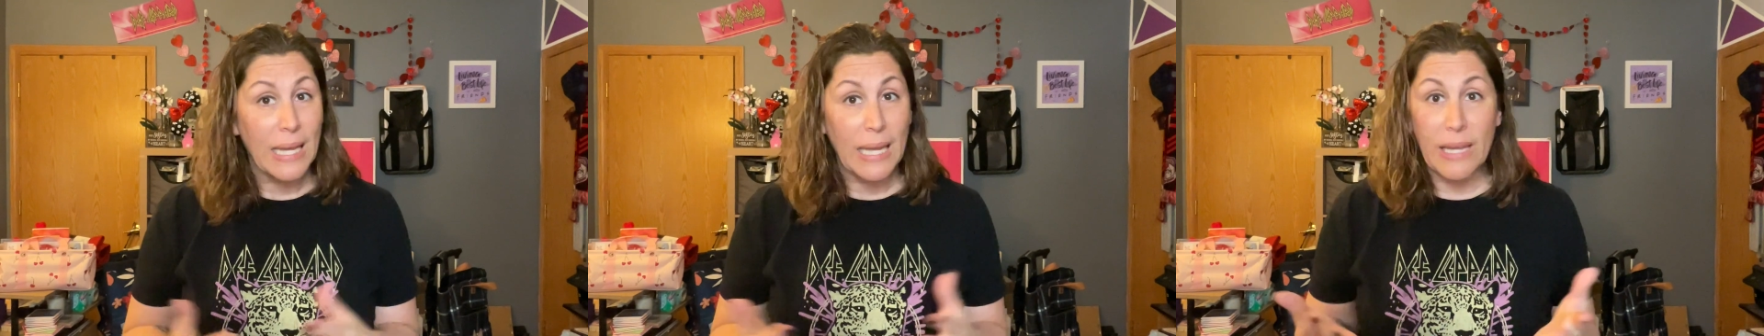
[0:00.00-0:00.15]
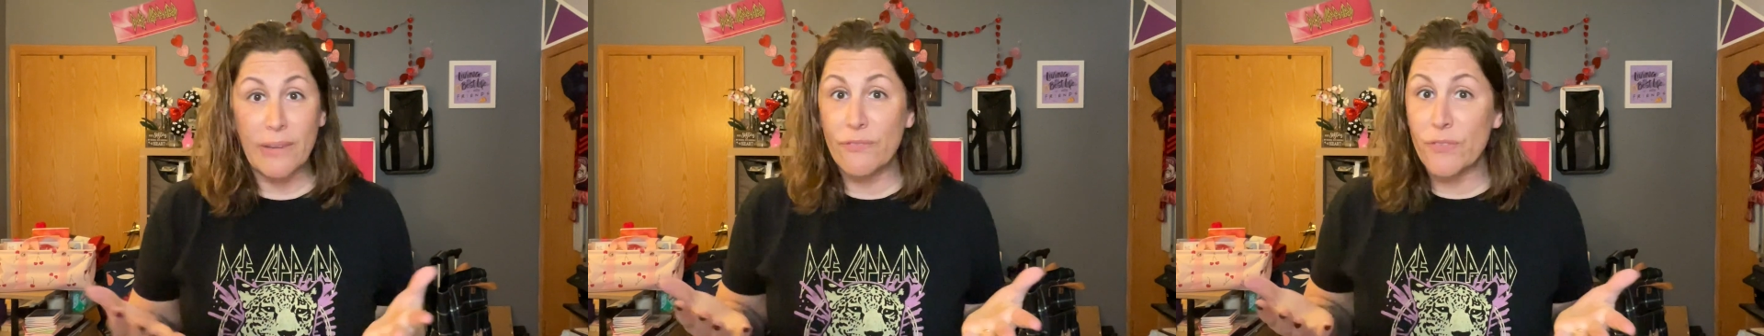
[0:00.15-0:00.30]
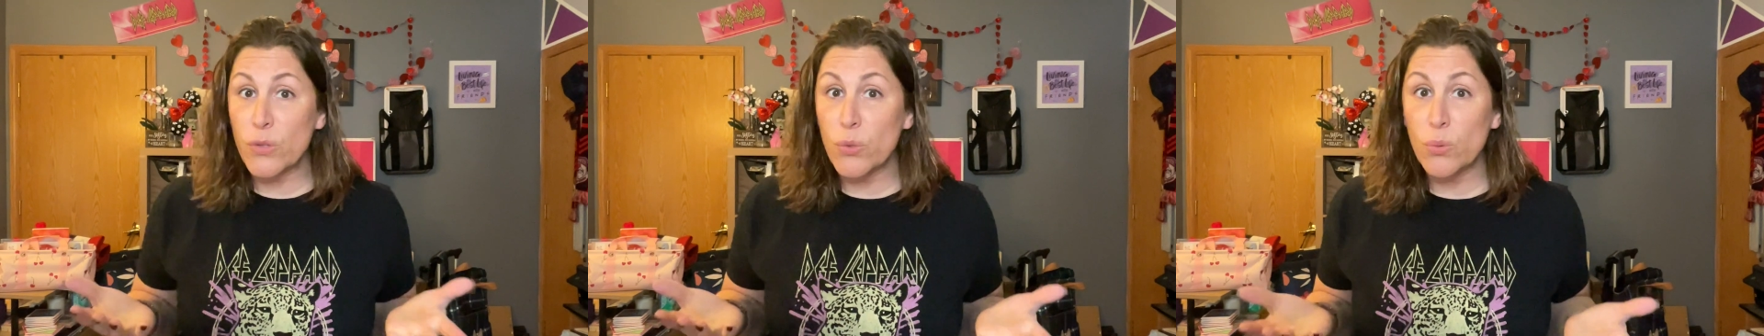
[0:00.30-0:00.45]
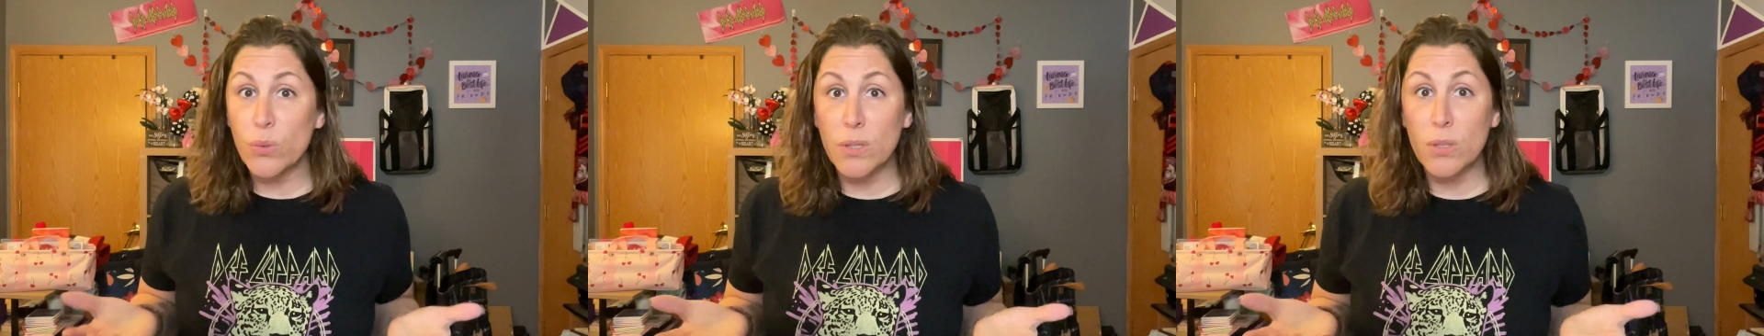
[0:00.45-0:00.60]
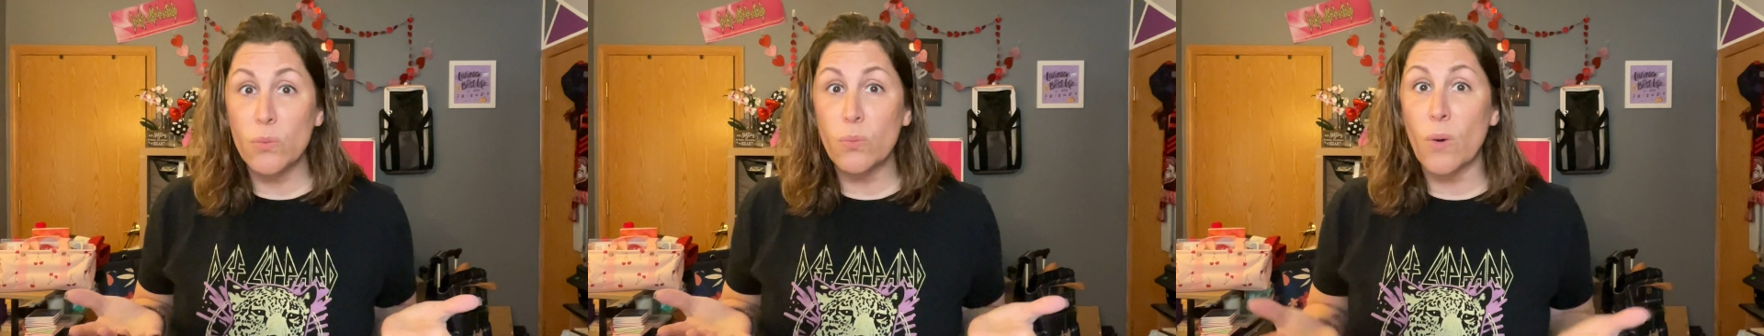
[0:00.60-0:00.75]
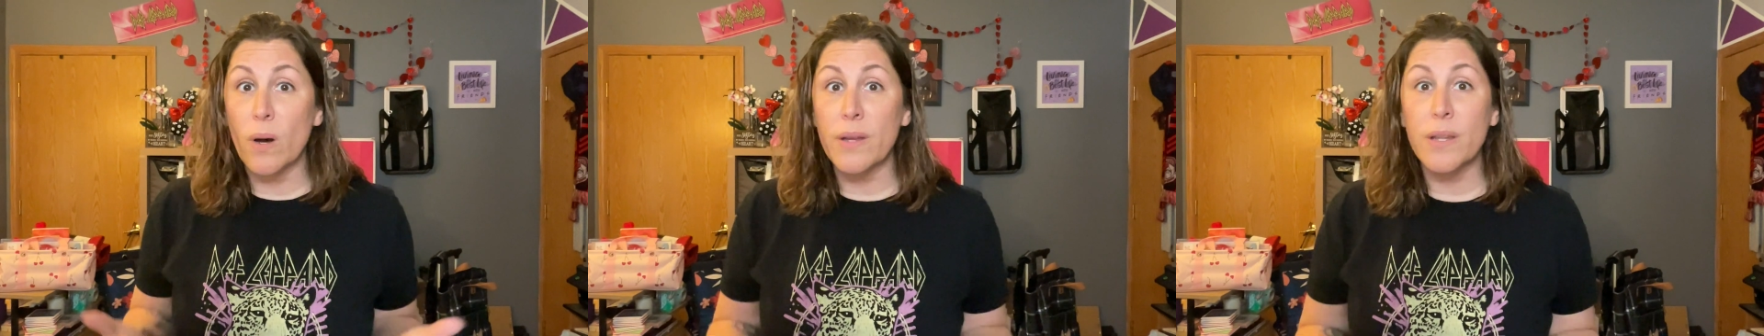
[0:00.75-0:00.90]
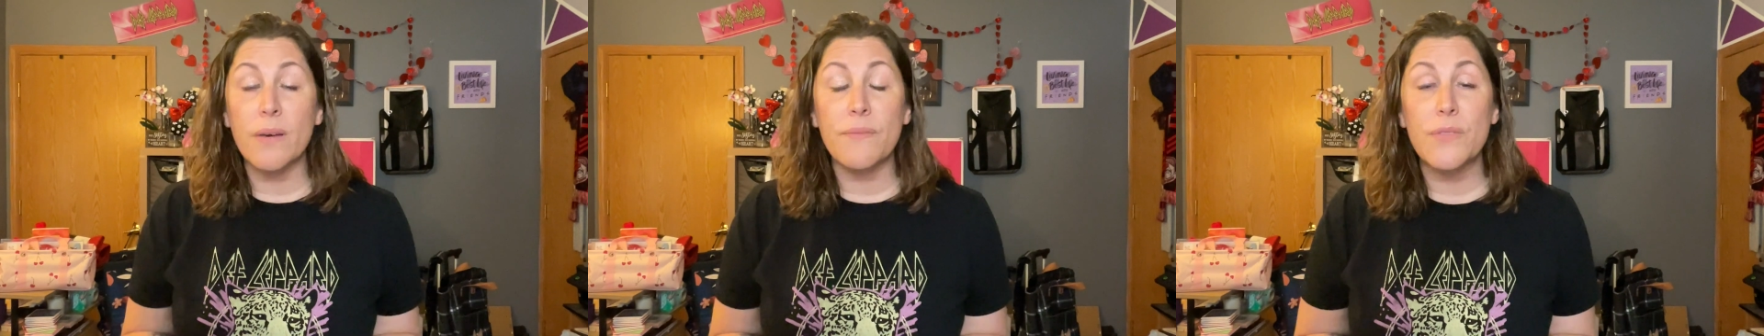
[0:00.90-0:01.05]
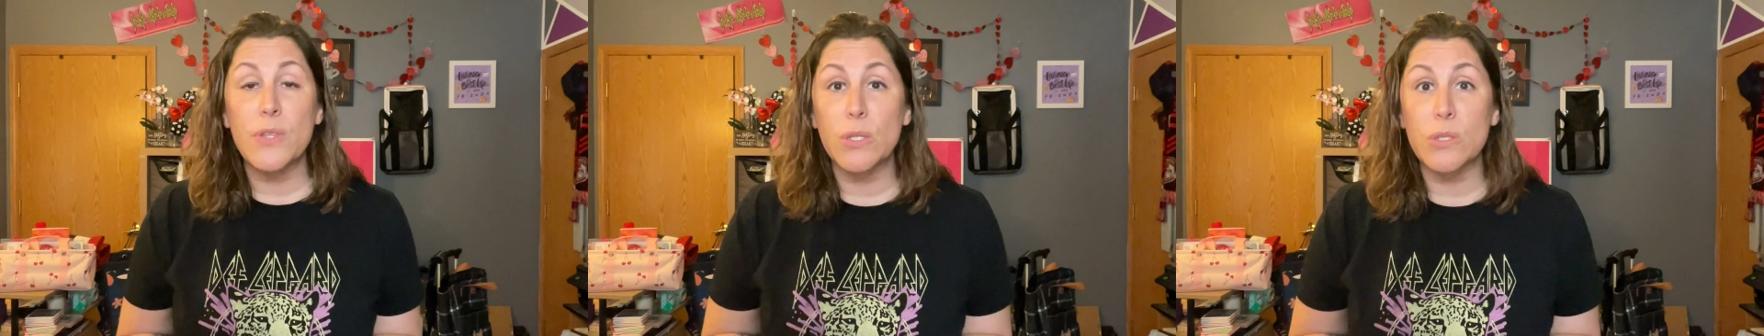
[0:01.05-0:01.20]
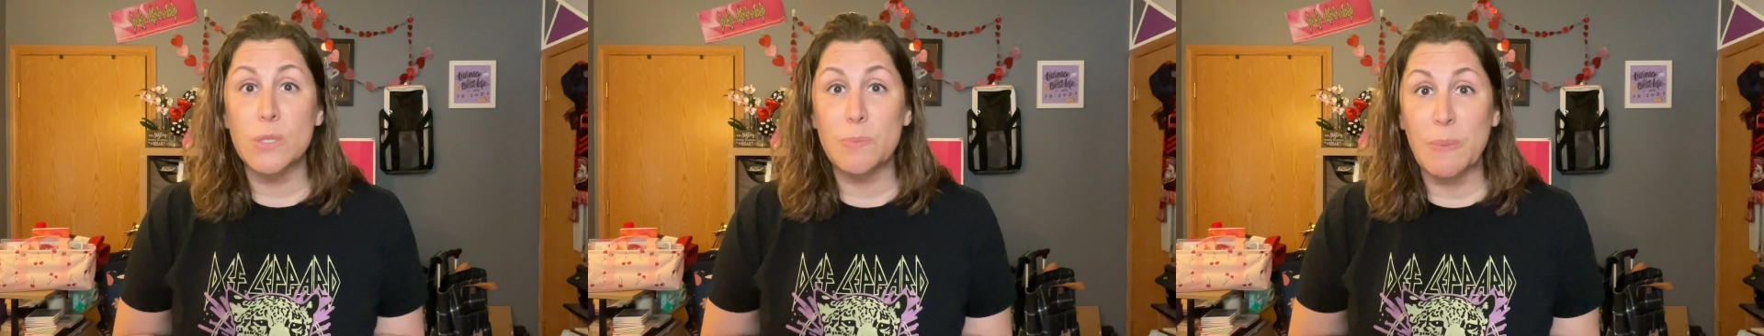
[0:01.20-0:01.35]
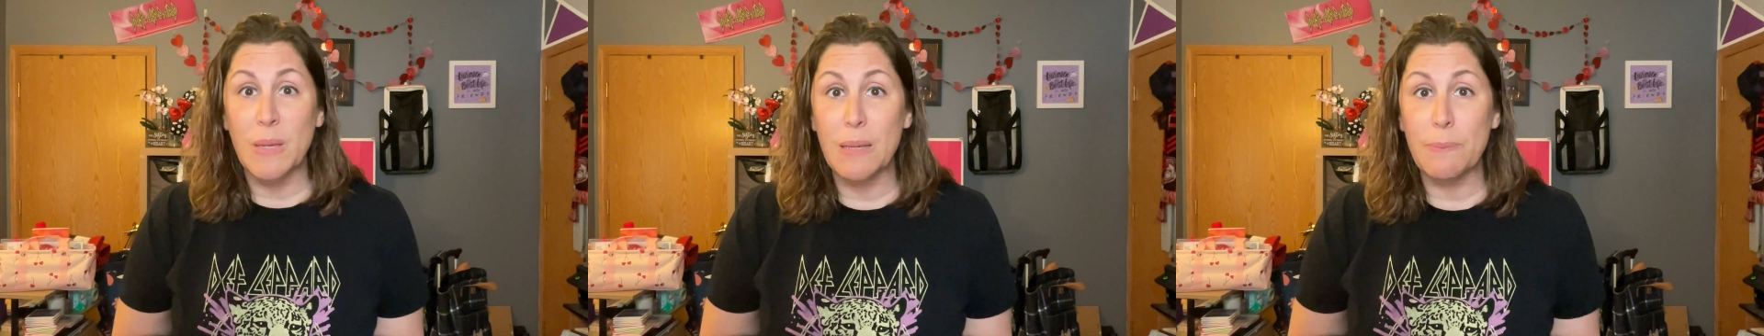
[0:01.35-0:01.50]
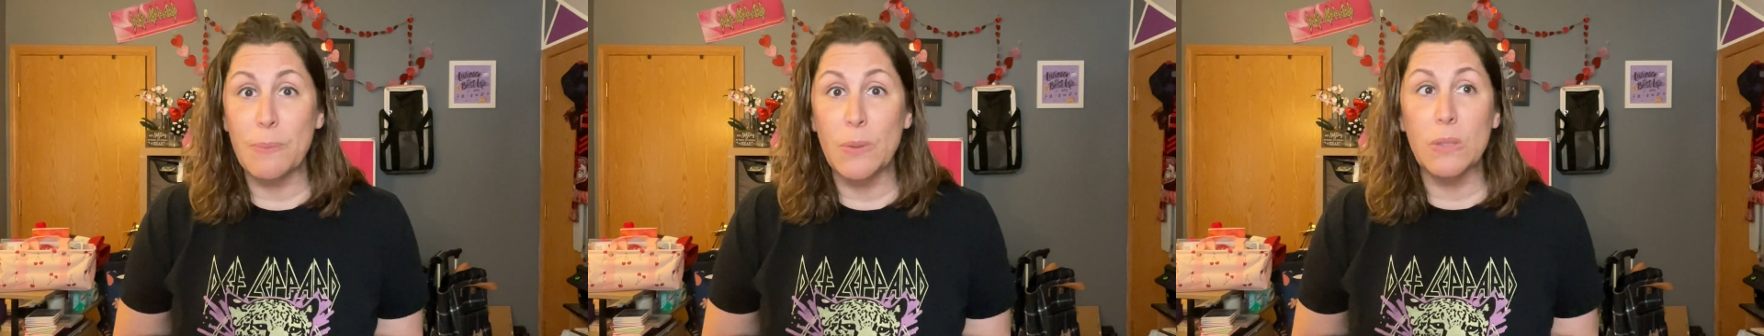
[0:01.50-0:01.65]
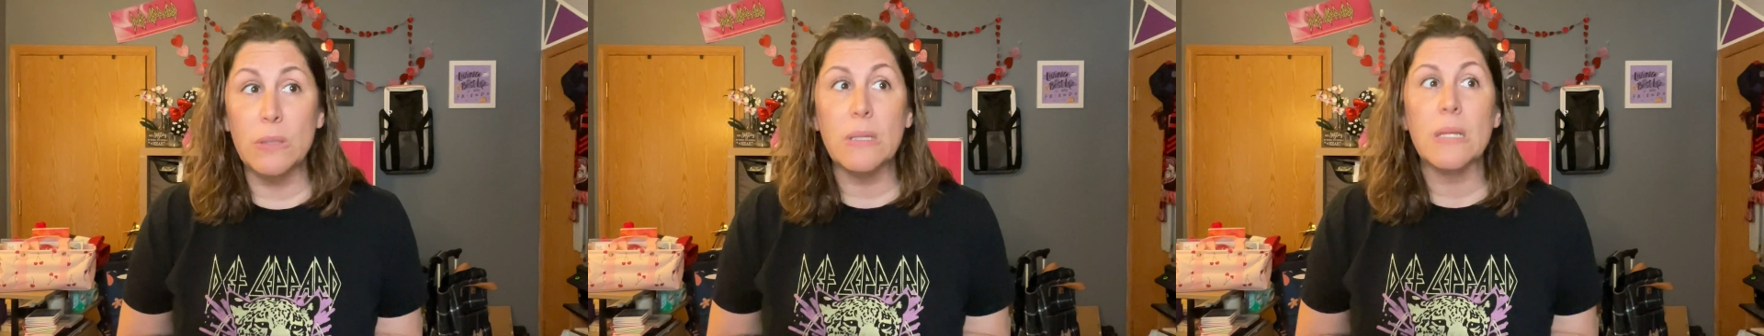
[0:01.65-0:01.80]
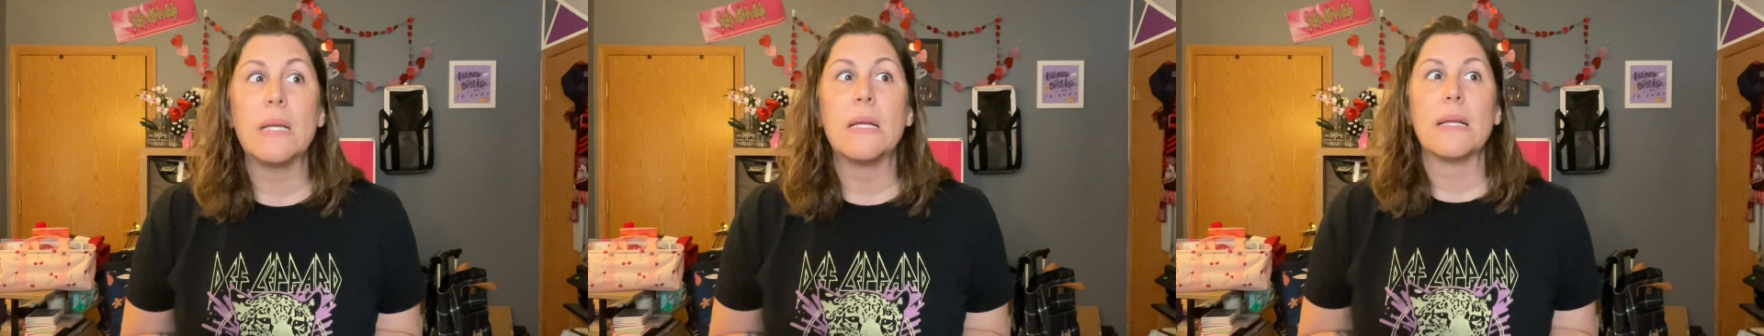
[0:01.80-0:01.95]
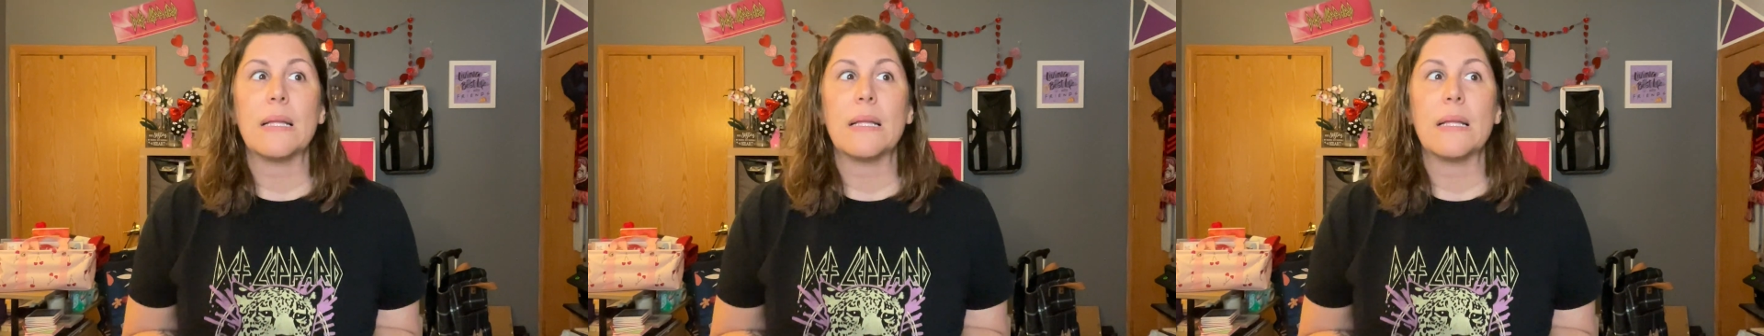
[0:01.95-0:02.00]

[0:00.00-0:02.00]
If you are one of those people,